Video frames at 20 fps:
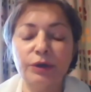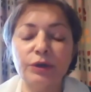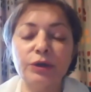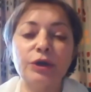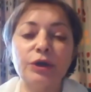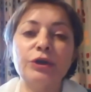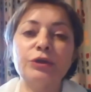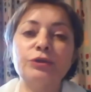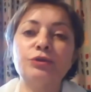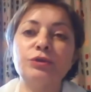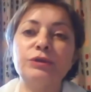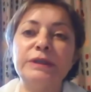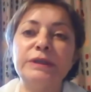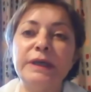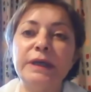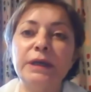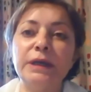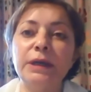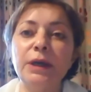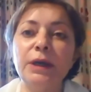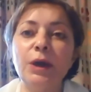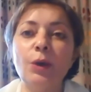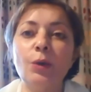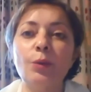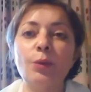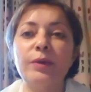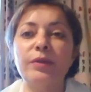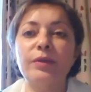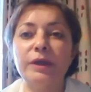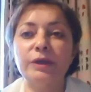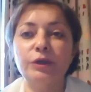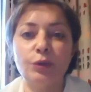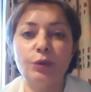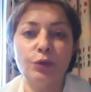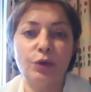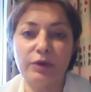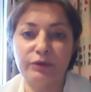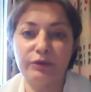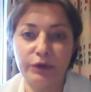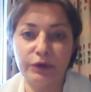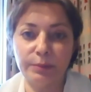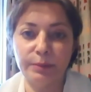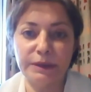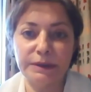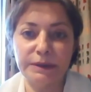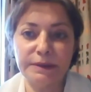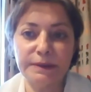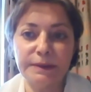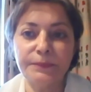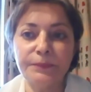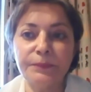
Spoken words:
to deal with the new government.